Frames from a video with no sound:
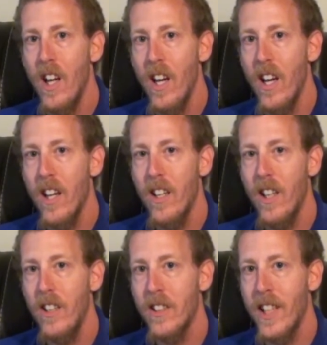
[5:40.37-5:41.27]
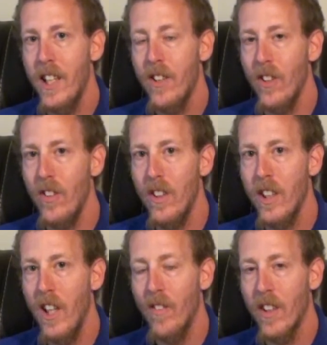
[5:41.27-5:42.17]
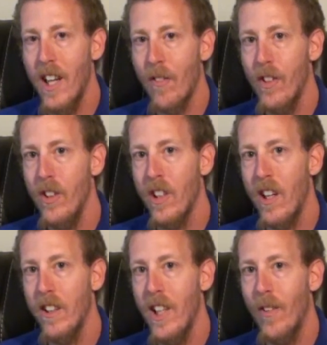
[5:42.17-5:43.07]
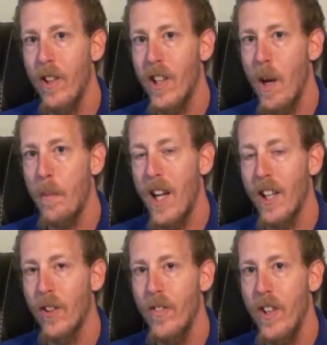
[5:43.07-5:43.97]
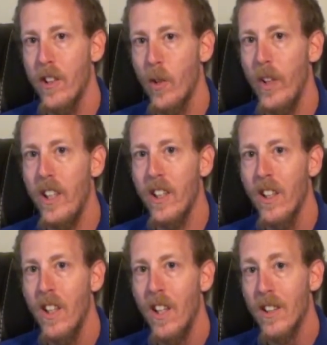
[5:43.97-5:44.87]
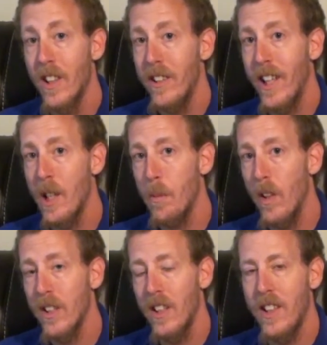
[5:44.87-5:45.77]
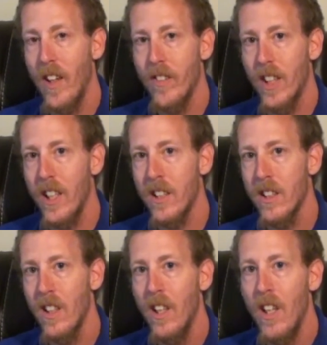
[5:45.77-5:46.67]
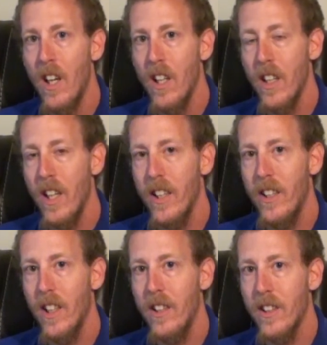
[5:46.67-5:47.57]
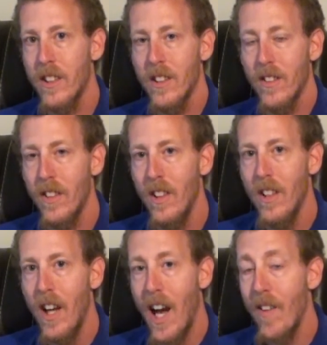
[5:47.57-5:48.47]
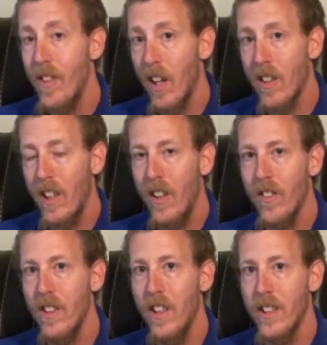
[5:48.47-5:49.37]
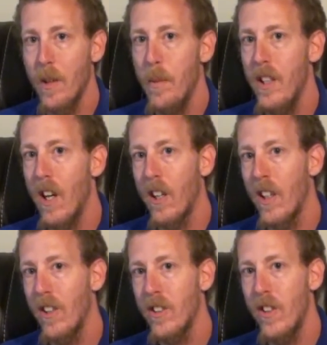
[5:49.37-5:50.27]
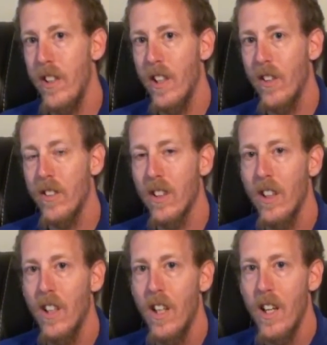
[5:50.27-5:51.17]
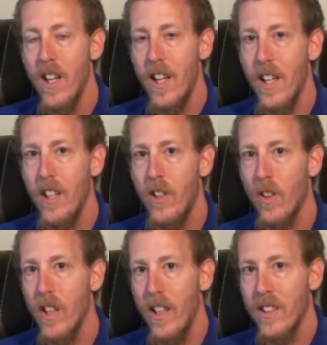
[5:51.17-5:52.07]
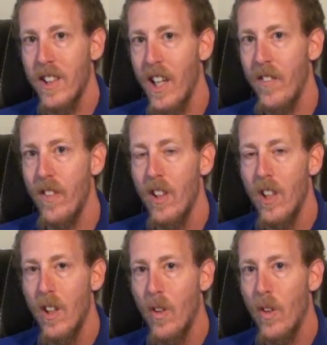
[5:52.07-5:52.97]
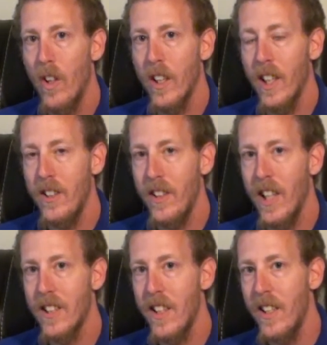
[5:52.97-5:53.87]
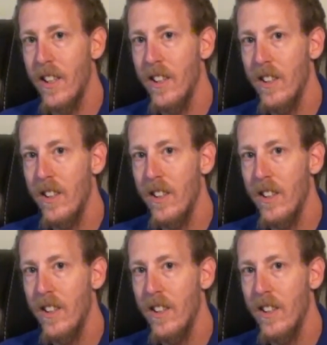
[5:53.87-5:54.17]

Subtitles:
And just stay tuned. Keep looking out for new content. We try and put out 3 videos a week. Sometimes more, sometimes less. And I'm DarkClown. This has been DarkClown Studios. And until the next time, we'll catch you guys later.